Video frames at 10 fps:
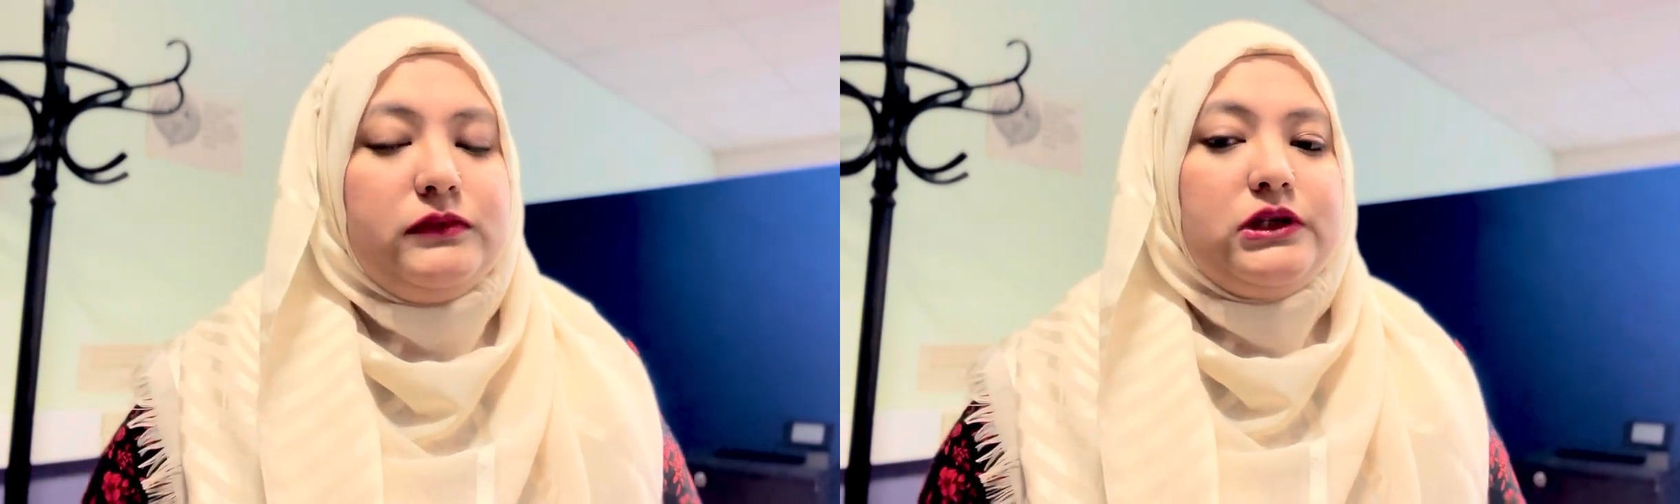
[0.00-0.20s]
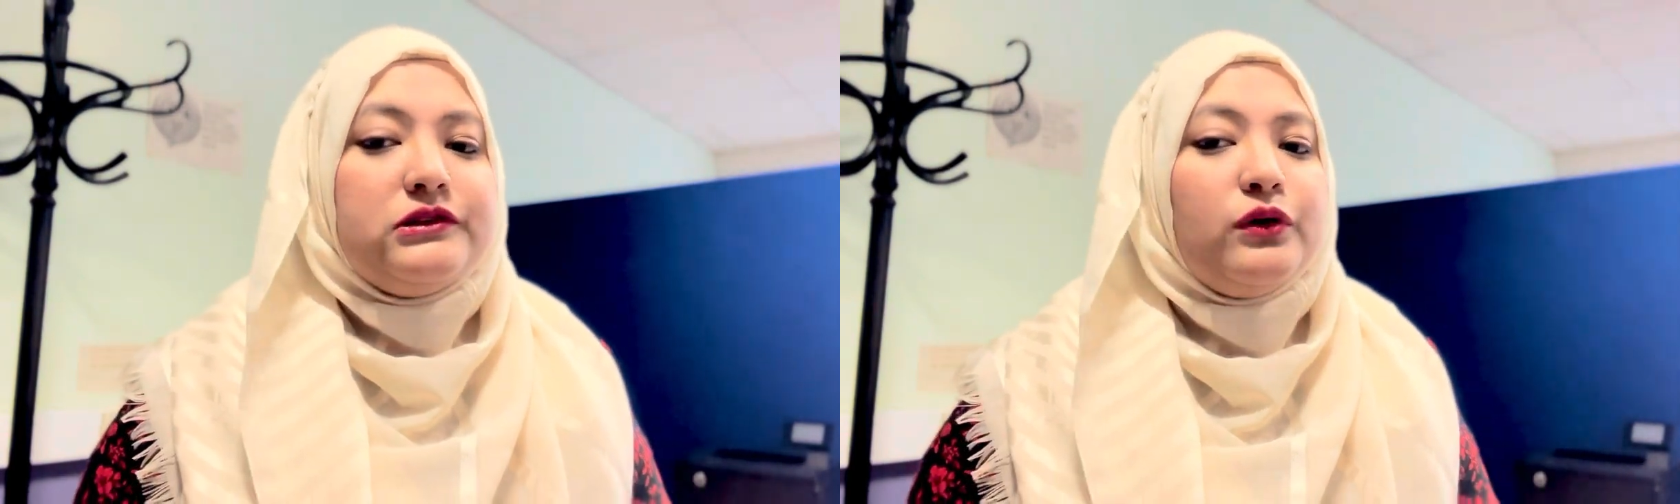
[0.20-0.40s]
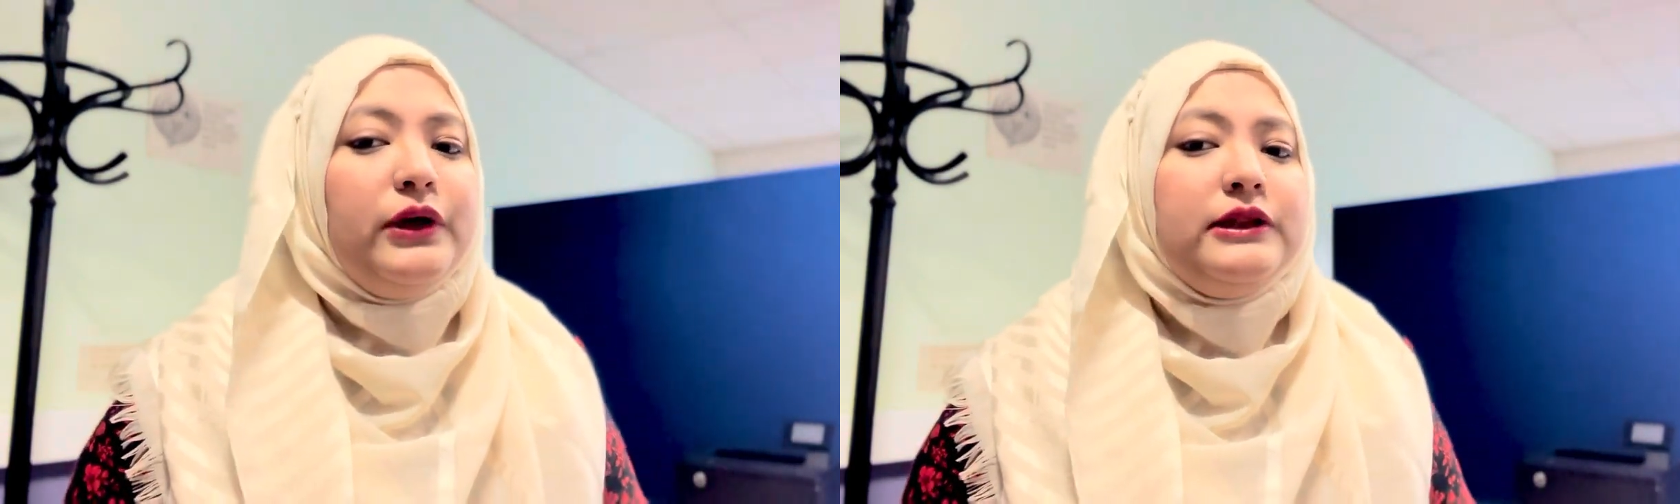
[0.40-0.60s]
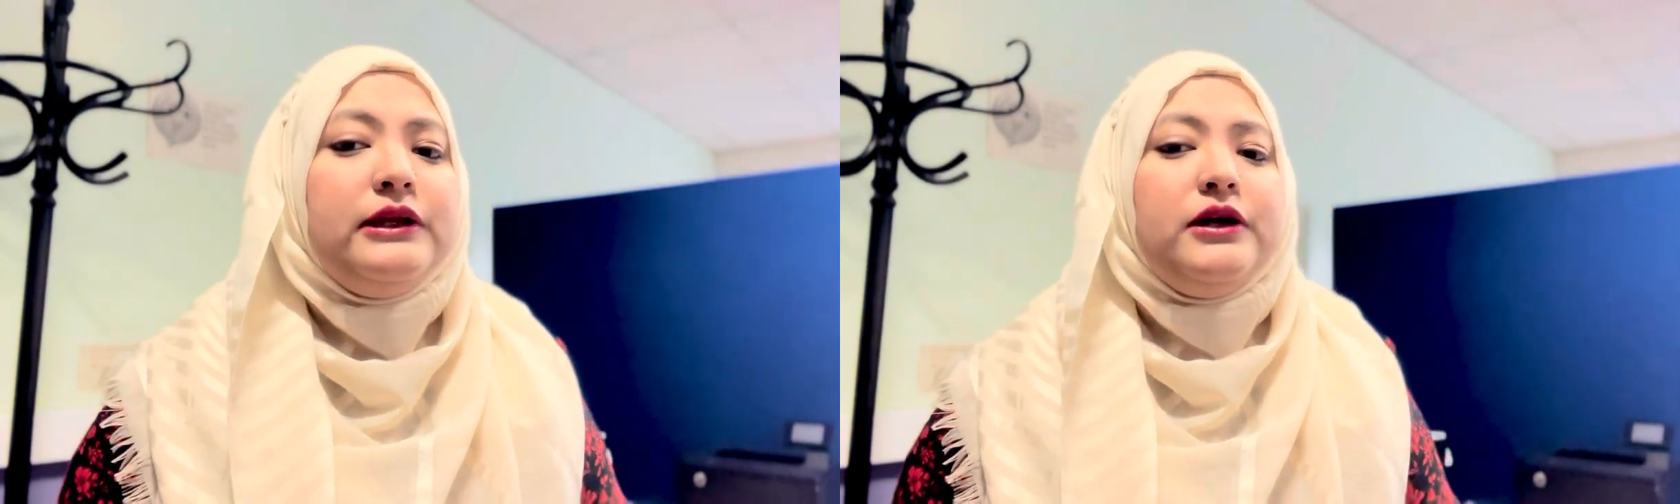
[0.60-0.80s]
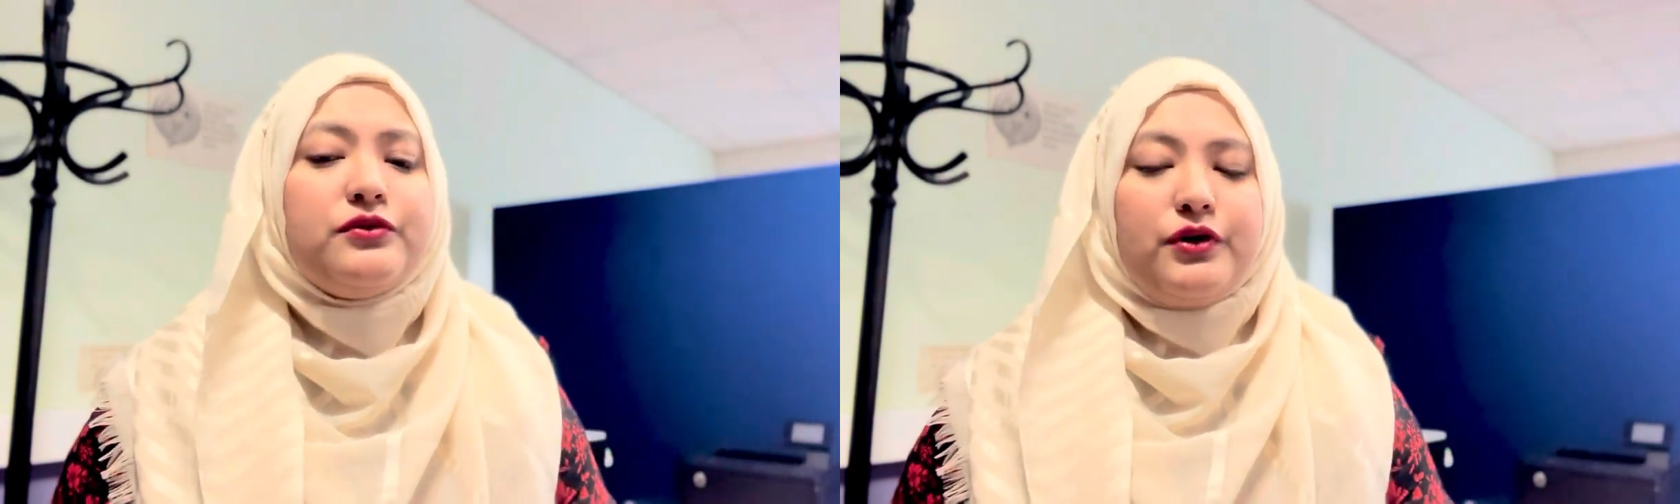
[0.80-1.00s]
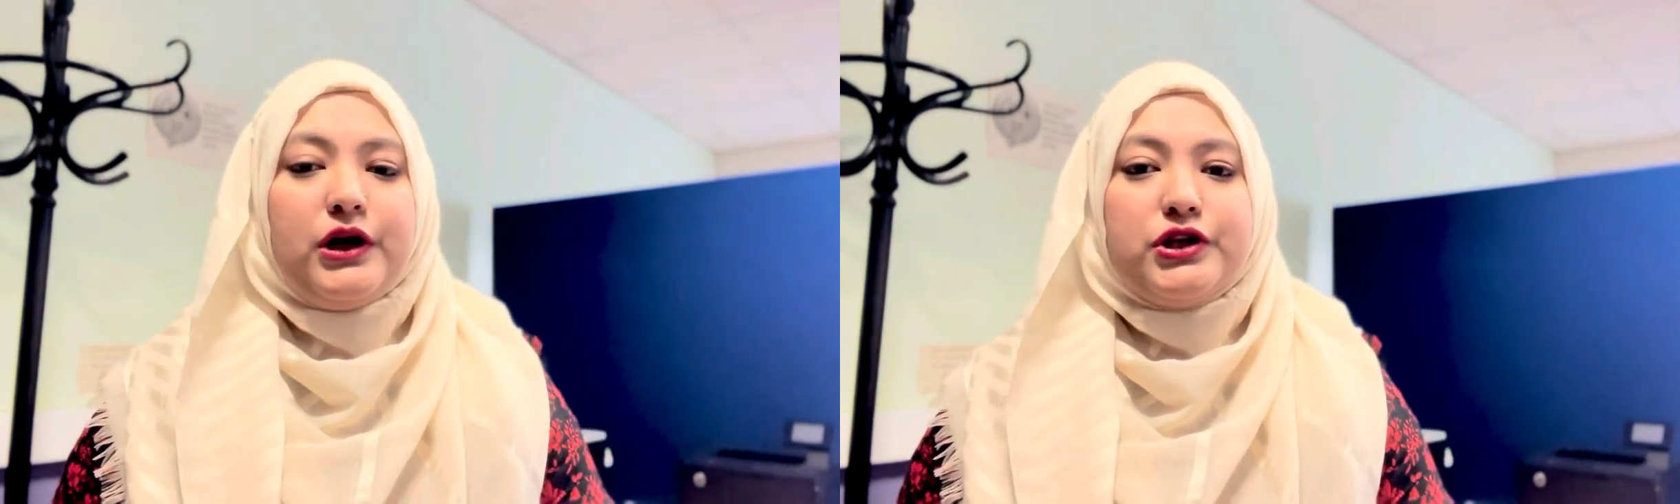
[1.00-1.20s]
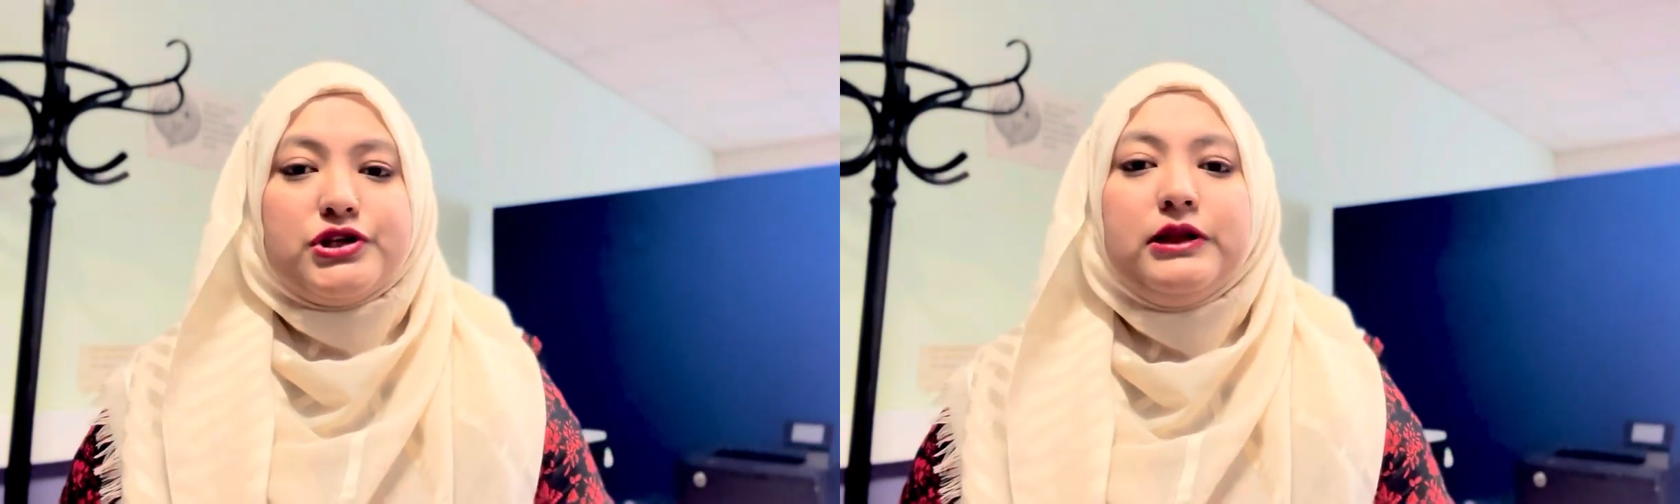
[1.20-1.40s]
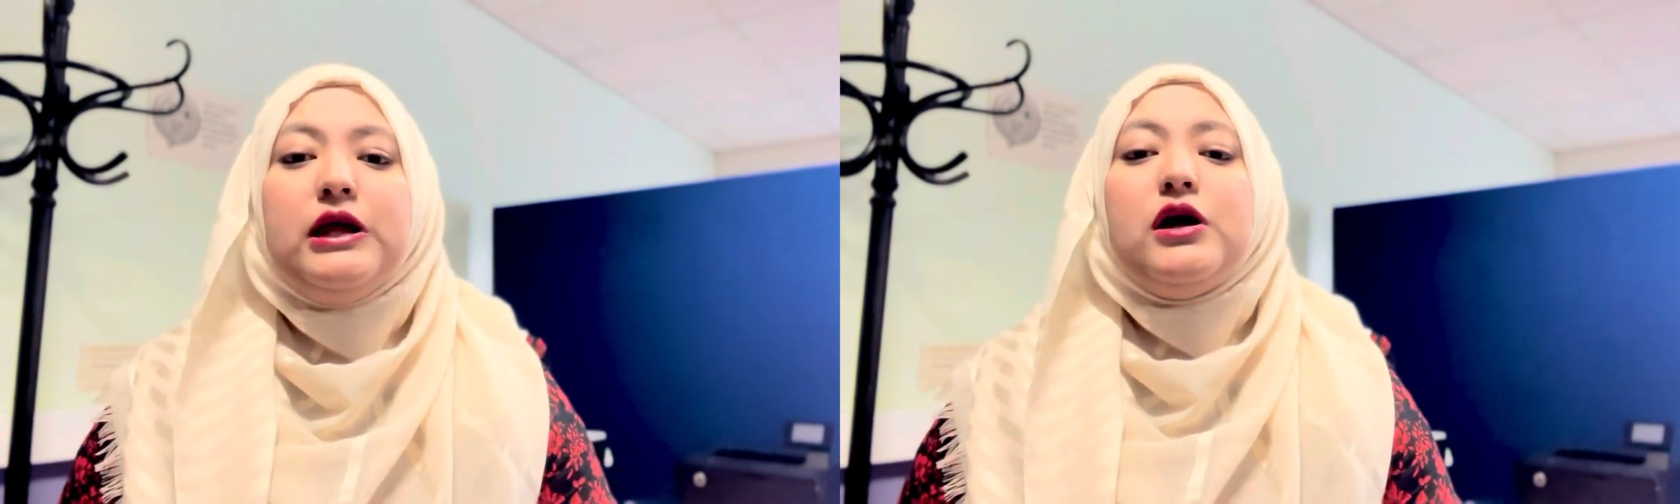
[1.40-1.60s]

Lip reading: So in the introduction,